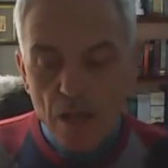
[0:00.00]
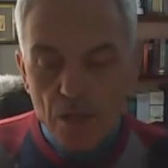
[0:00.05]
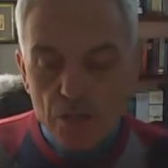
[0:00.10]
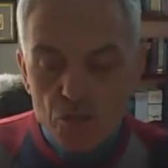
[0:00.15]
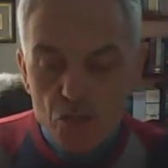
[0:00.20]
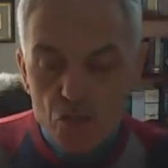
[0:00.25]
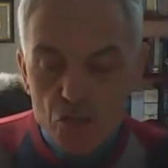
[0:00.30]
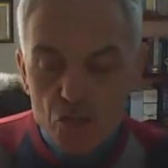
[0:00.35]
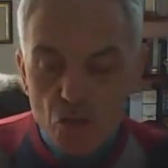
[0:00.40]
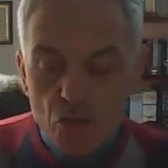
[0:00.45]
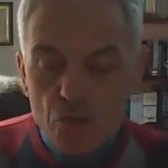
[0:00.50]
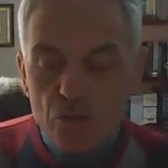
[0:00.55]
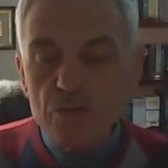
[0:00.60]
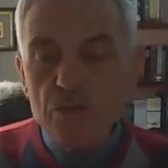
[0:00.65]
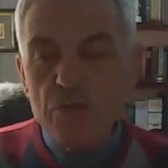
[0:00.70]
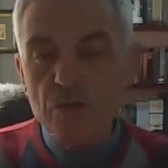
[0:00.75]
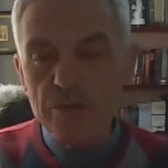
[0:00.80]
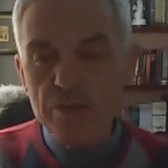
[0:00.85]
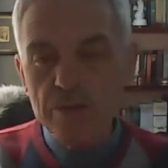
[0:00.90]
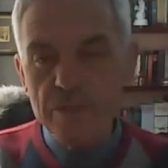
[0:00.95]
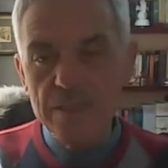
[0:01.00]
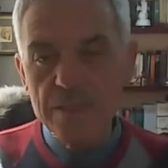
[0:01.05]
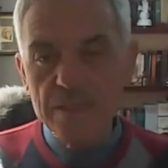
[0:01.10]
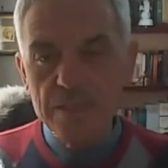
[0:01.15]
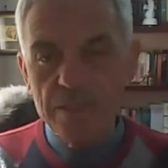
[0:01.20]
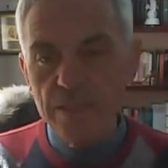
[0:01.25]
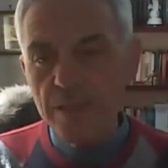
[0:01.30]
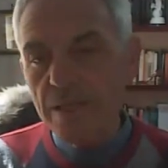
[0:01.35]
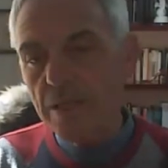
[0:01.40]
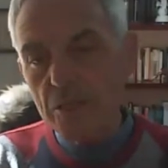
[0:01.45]
solitary,
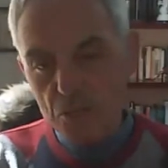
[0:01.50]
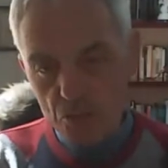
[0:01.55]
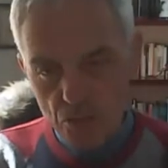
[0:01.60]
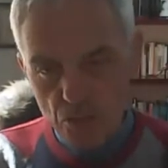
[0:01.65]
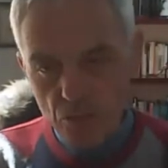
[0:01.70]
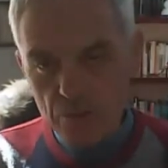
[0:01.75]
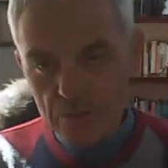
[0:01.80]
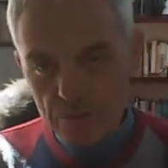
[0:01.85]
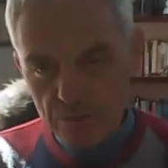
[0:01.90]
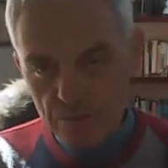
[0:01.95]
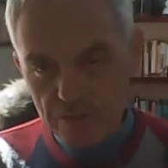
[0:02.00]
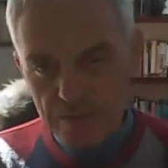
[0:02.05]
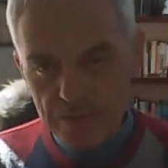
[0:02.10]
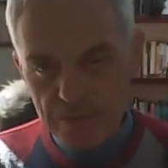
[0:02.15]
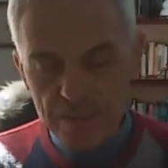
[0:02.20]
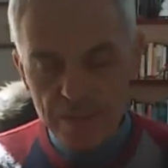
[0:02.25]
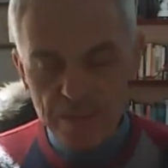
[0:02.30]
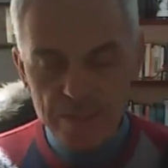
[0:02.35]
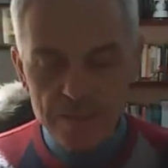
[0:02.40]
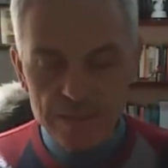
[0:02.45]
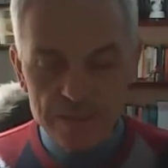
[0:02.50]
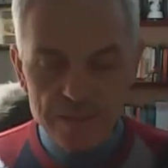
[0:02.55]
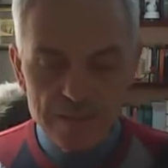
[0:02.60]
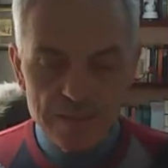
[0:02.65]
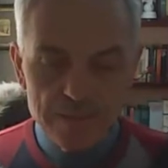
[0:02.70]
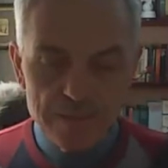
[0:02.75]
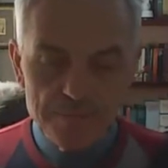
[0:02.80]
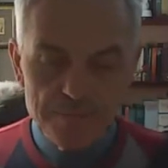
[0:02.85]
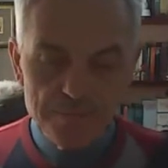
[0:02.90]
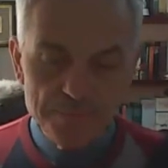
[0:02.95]
in a solitary
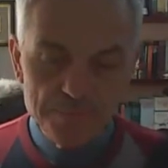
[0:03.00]
state.